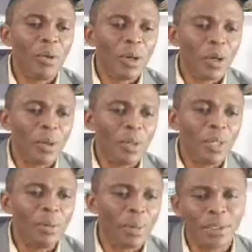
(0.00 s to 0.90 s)

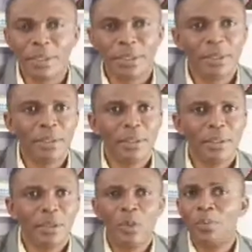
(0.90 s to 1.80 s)
ungodly person.
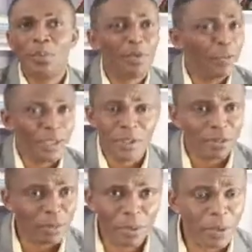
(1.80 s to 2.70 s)
No prophecy
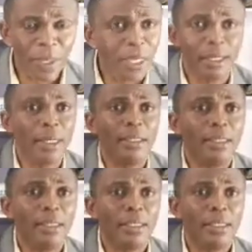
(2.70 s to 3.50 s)
from God like that.